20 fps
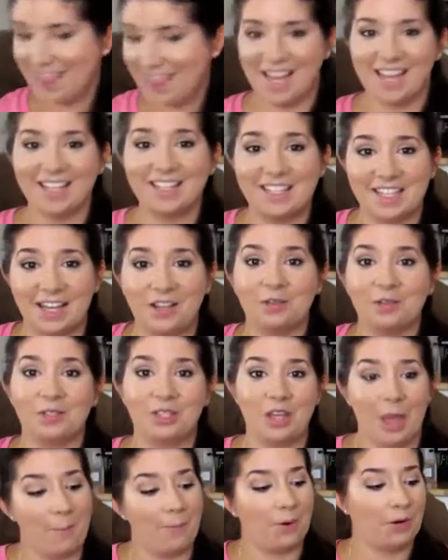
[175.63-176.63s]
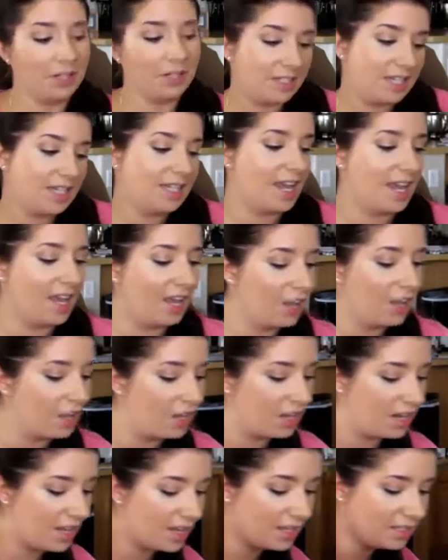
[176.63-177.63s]
that sounds pretty dang
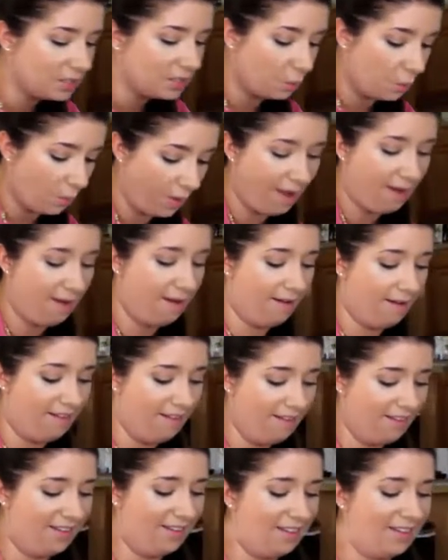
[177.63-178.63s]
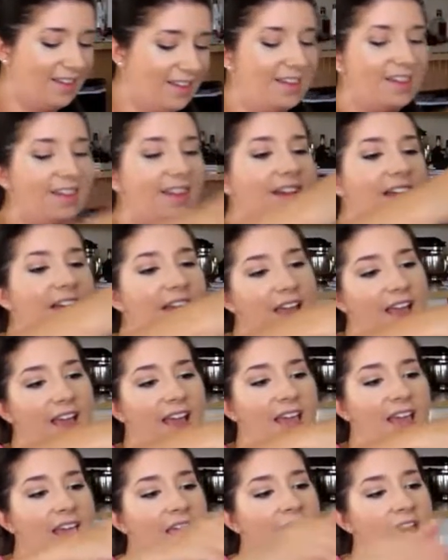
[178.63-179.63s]
good as well
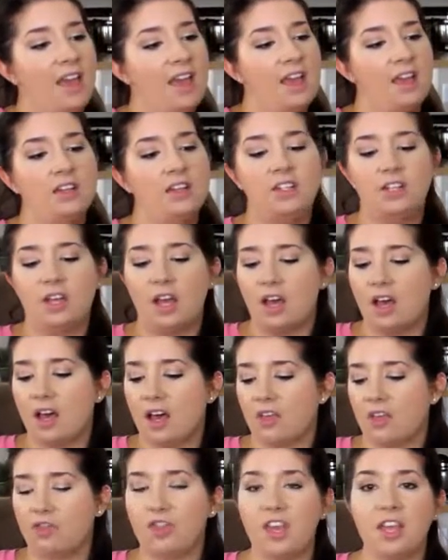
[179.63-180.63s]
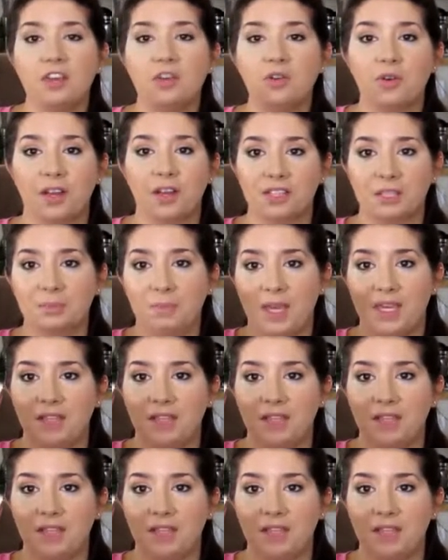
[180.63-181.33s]
and uh, thin crust